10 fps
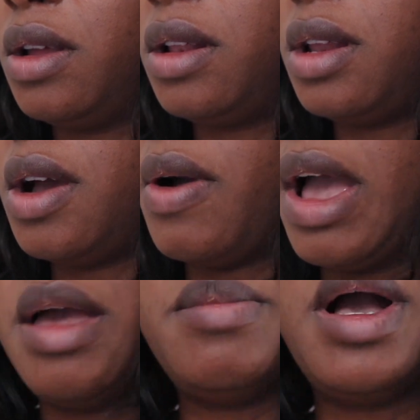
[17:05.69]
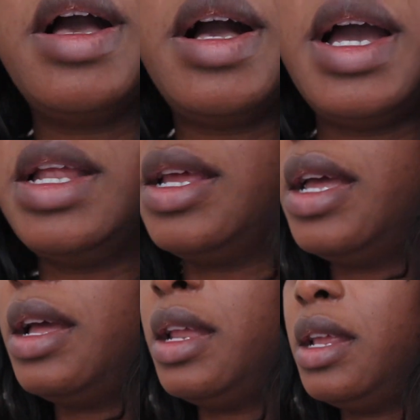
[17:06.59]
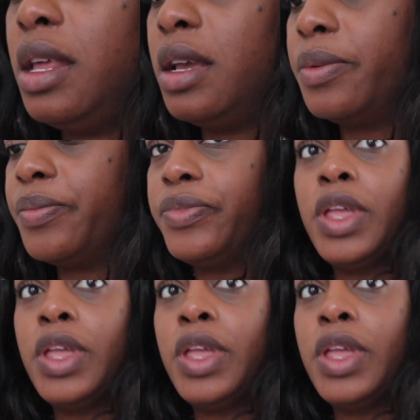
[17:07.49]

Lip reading: now I am kind of editing.